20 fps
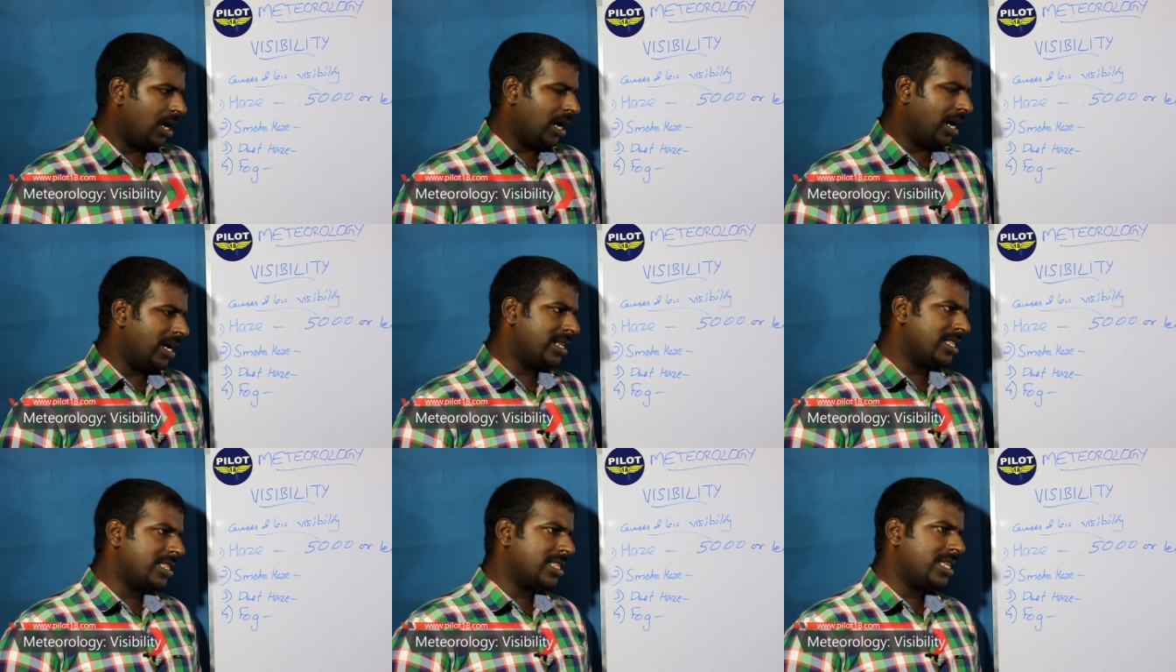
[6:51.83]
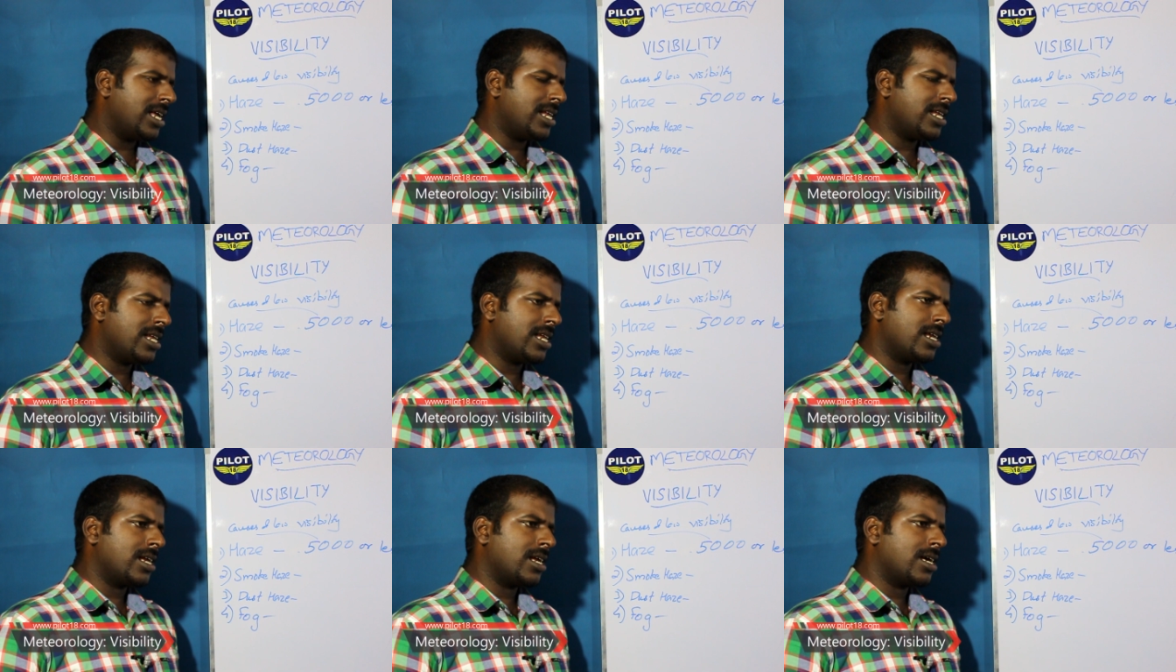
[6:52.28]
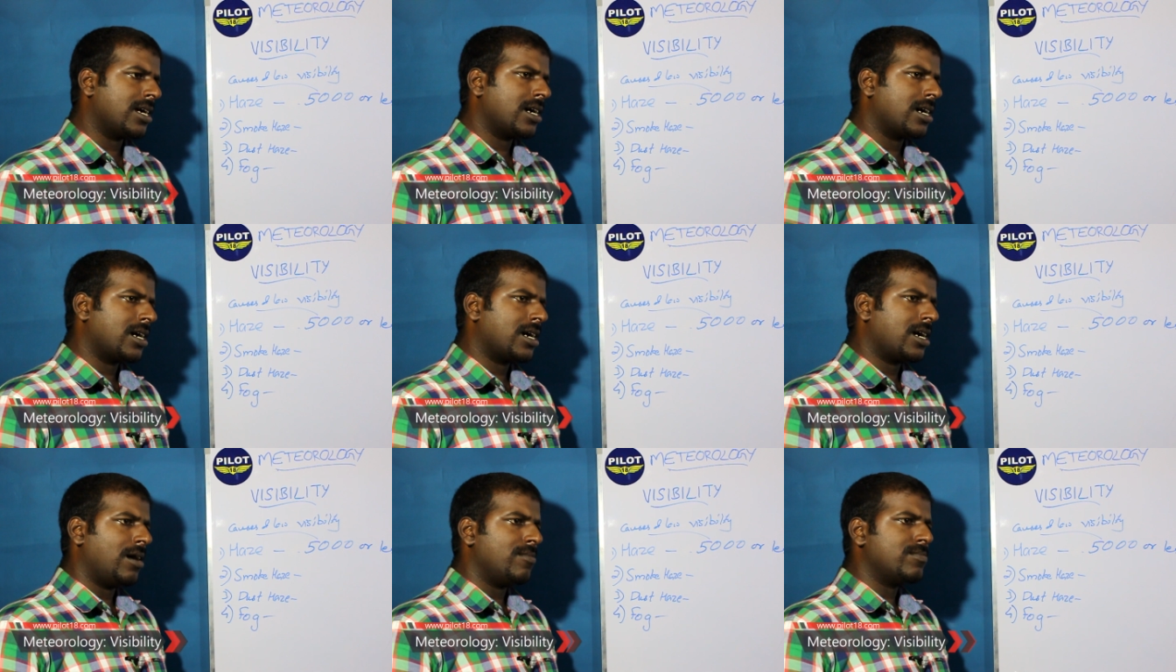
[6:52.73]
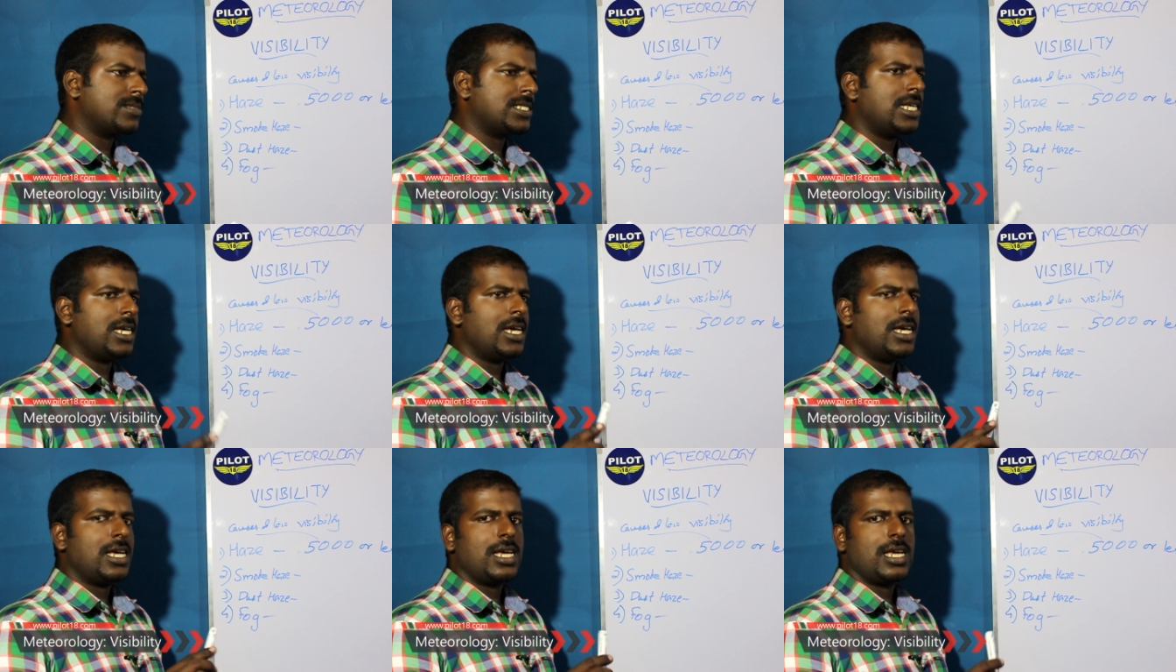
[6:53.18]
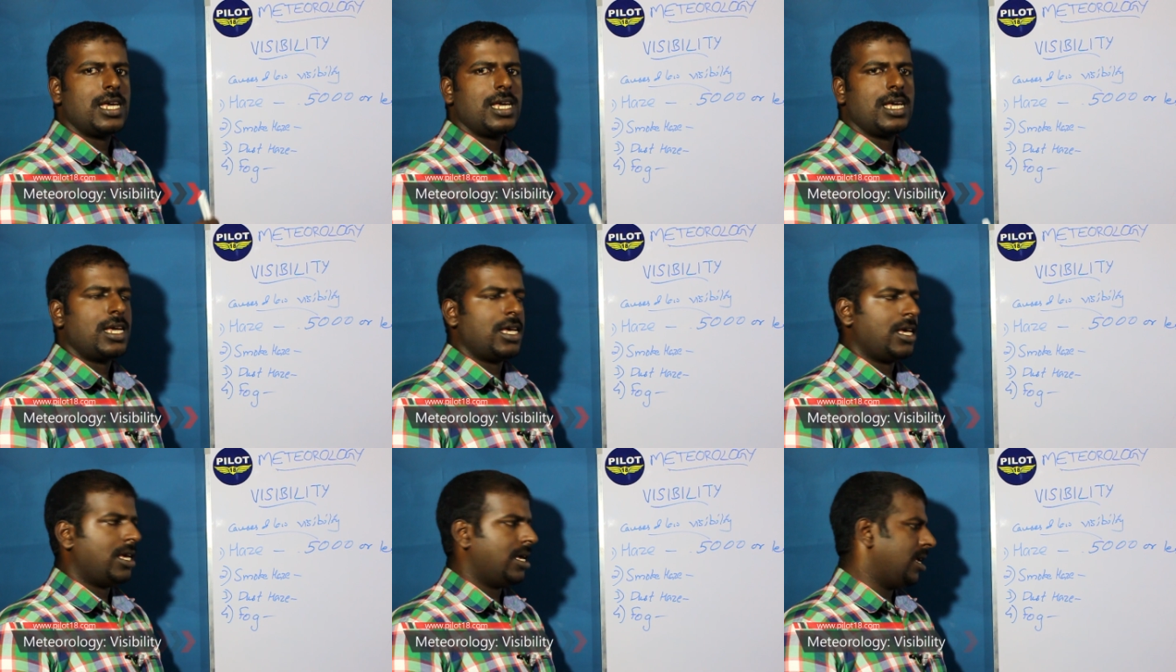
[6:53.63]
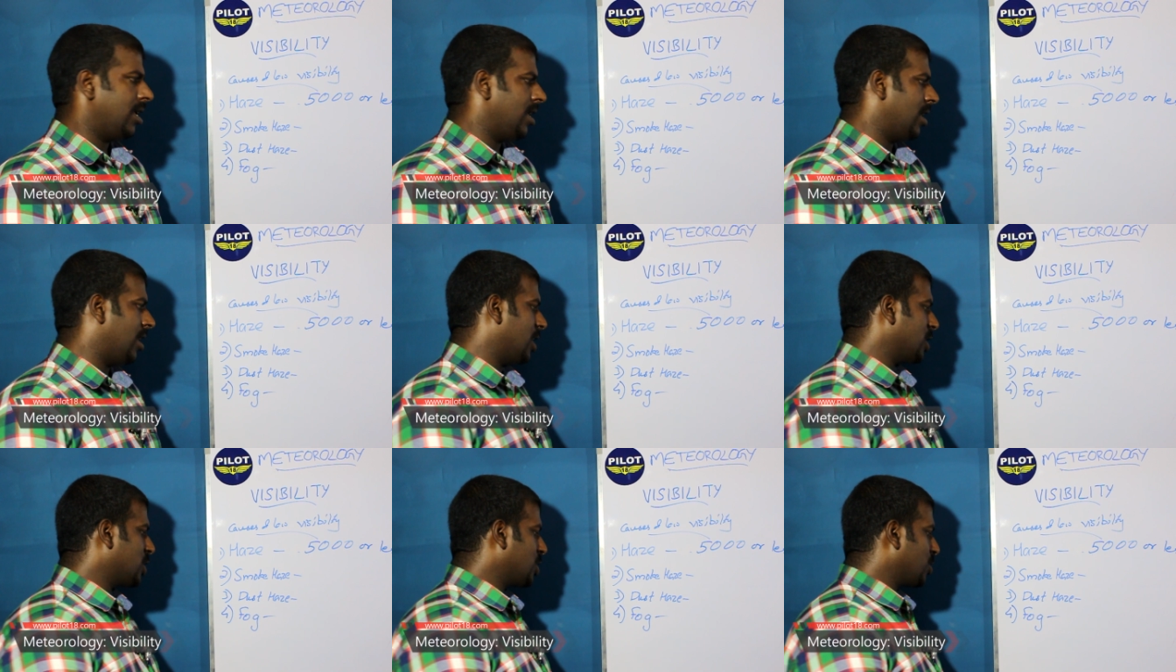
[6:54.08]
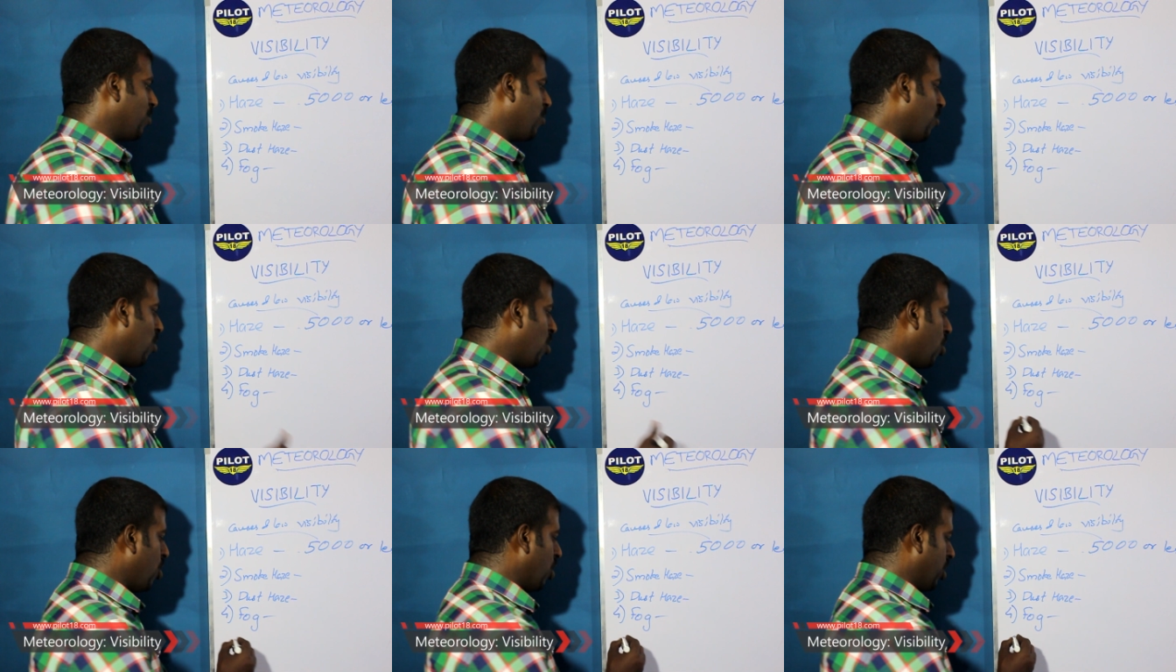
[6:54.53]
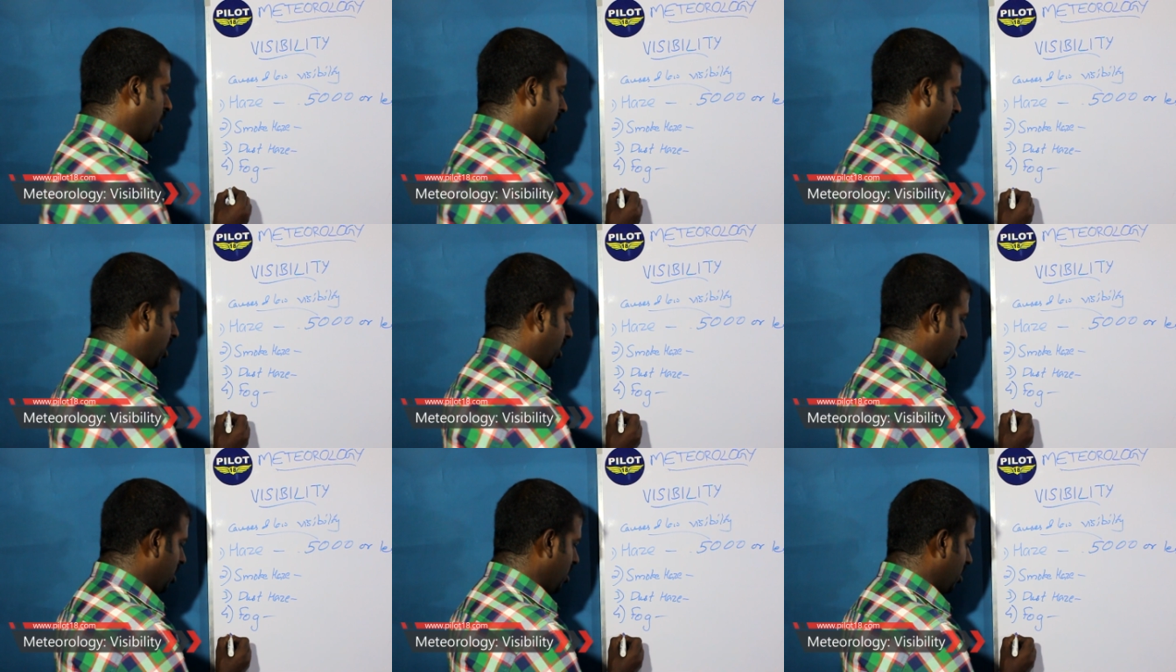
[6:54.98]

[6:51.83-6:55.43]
and then comes the smog